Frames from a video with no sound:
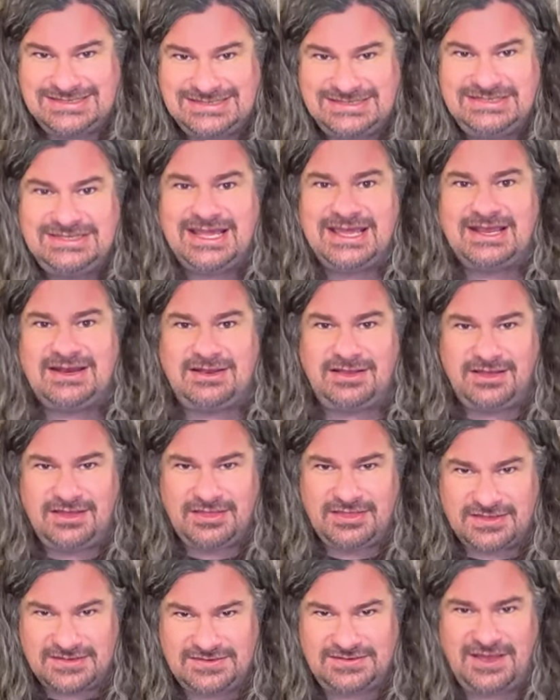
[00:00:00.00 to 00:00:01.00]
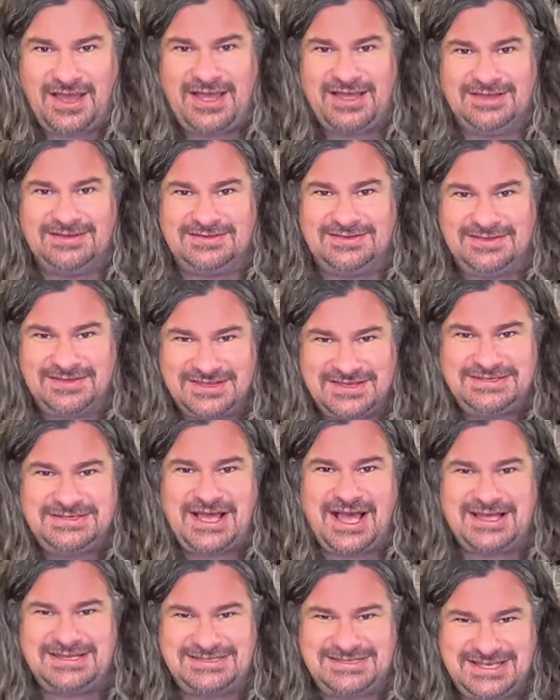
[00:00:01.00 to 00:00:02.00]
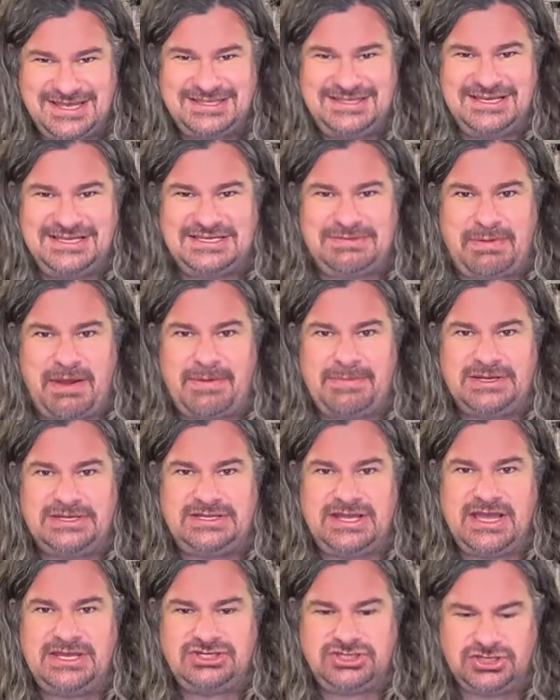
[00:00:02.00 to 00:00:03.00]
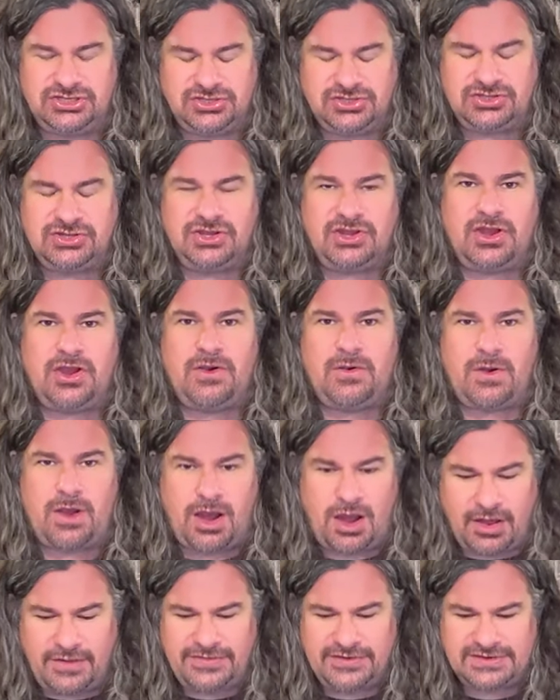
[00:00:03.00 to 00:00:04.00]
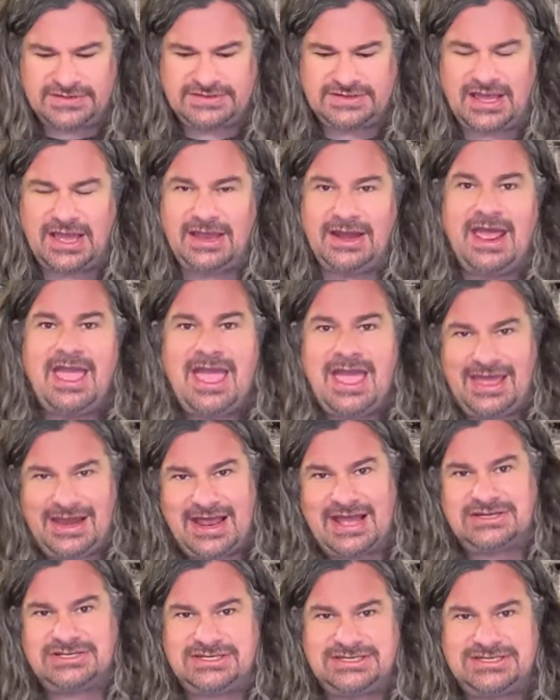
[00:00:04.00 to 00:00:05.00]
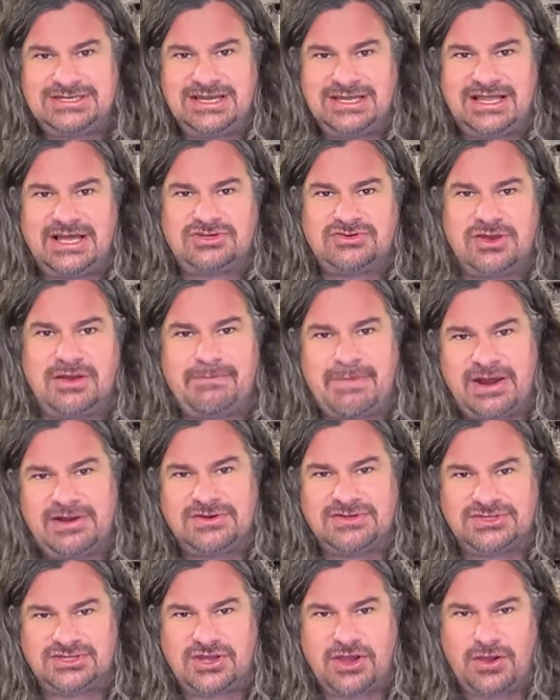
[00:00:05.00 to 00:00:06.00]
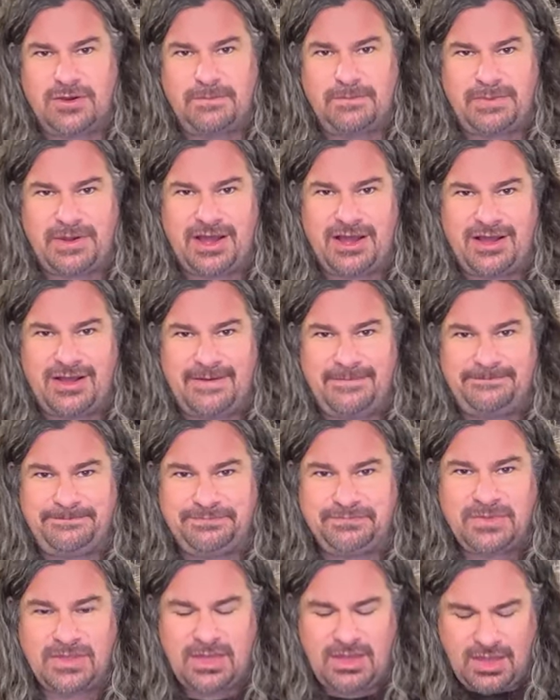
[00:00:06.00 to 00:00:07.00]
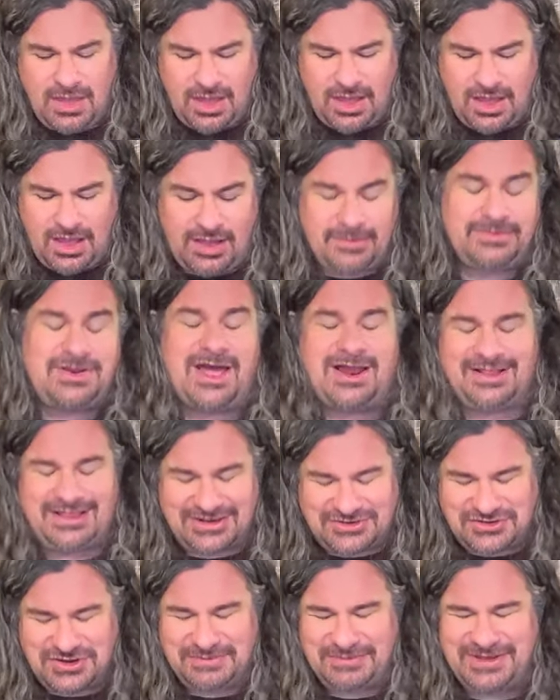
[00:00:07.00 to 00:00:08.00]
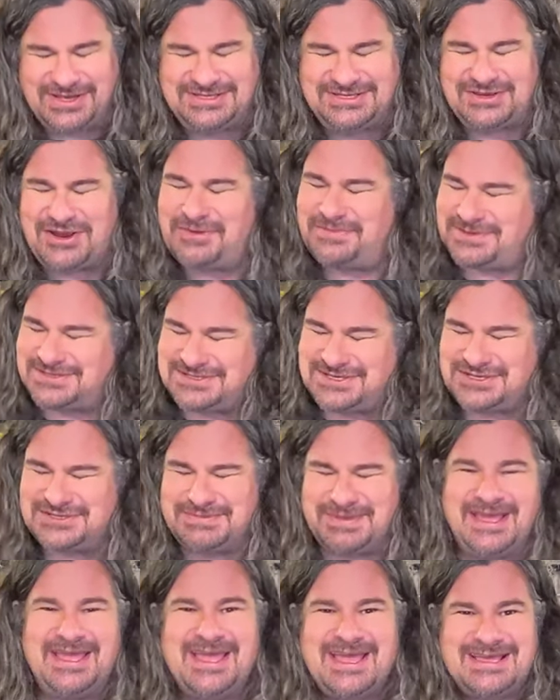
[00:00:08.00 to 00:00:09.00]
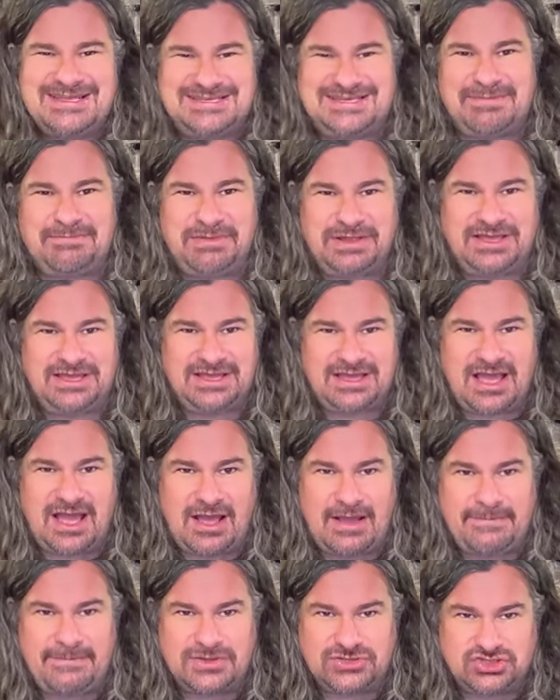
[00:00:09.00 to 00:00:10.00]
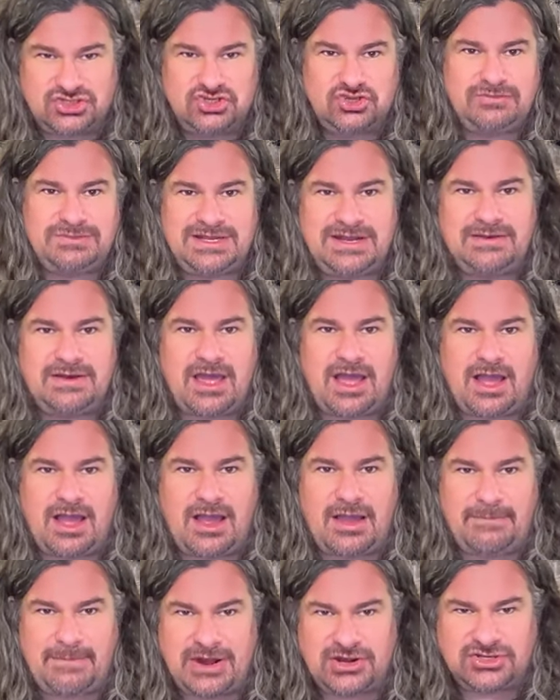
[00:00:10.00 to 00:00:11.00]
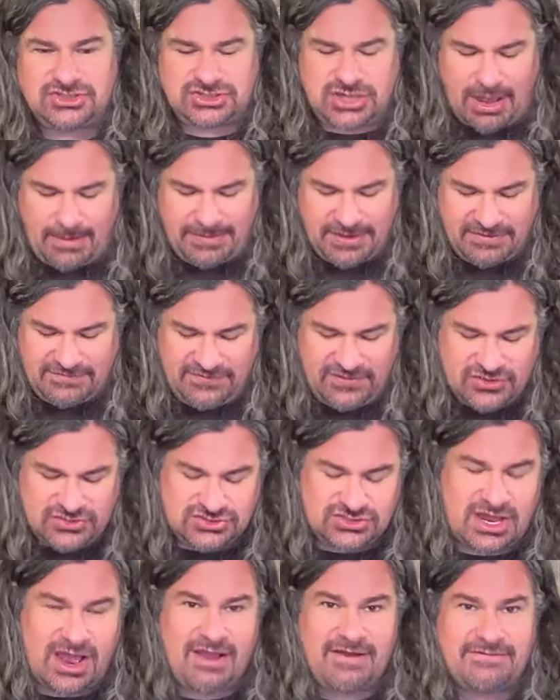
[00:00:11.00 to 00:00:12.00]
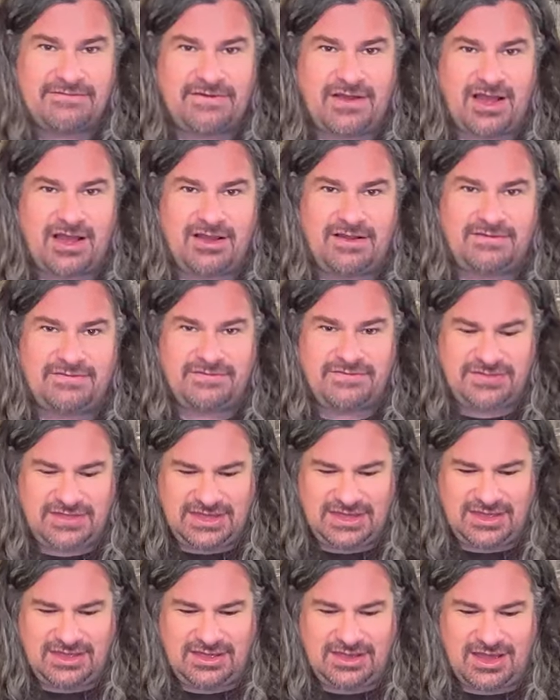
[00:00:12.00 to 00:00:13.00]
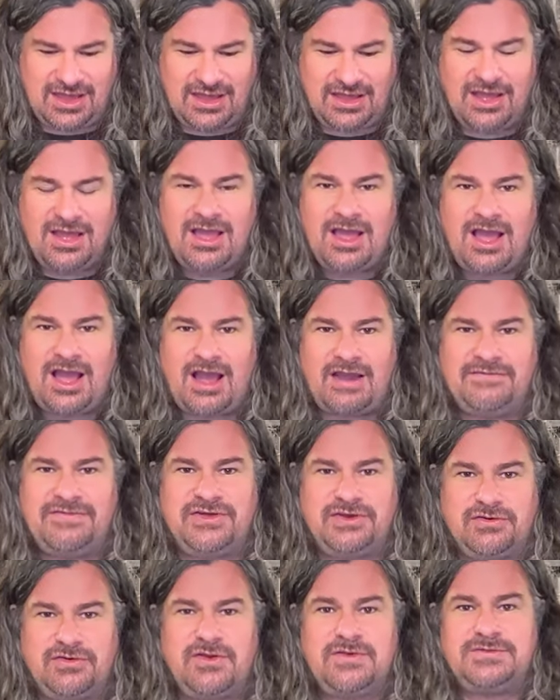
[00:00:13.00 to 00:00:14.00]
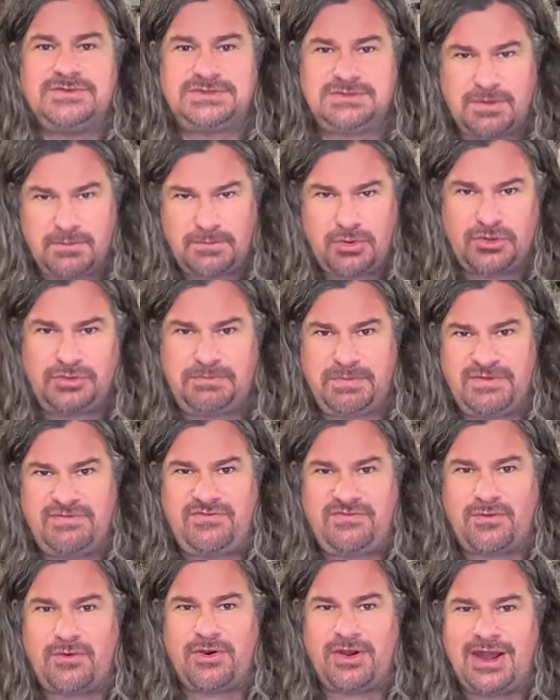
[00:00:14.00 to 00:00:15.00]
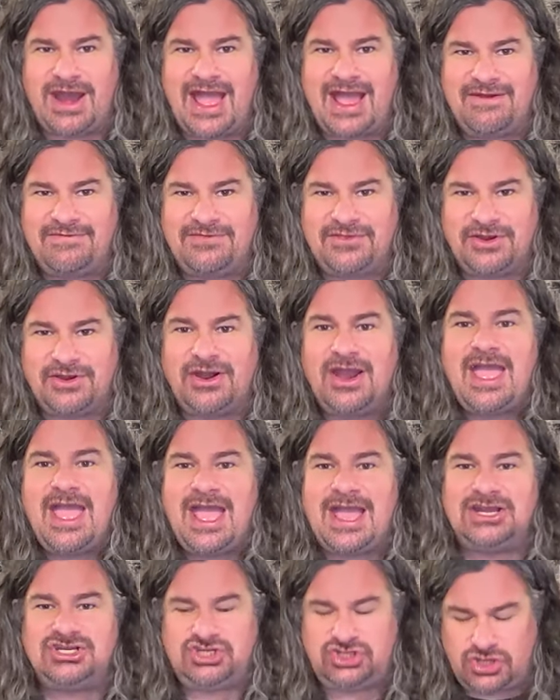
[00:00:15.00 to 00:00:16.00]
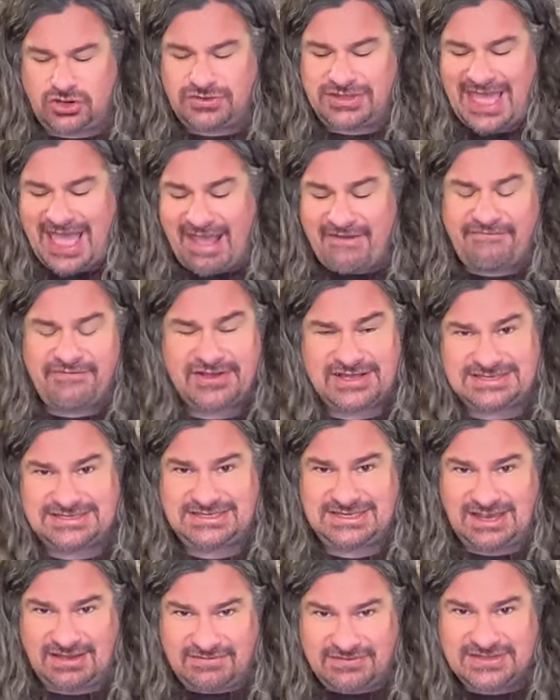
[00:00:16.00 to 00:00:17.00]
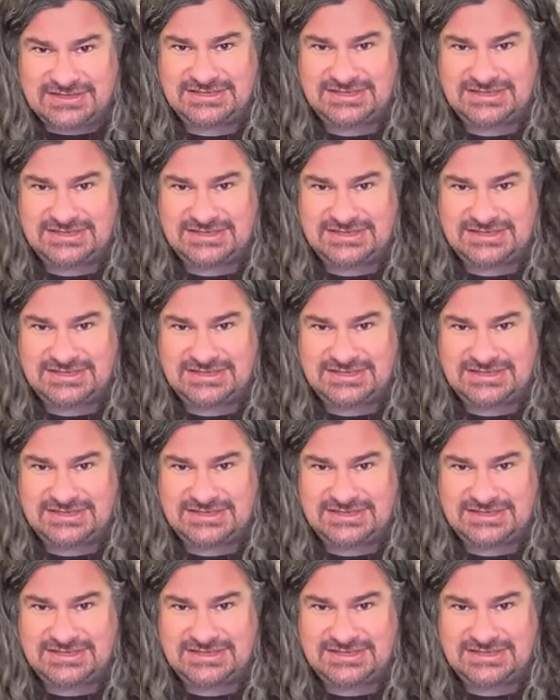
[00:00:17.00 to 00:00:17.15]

did the science. These guys did the experimentation. You can go on their site and actually see electron microscope. Um, um, not electron microscope, excuse me, simply um, zoomed in uh, microscopic views of, of, the, uh, of the grooves, both before and after, and show the efficacy of this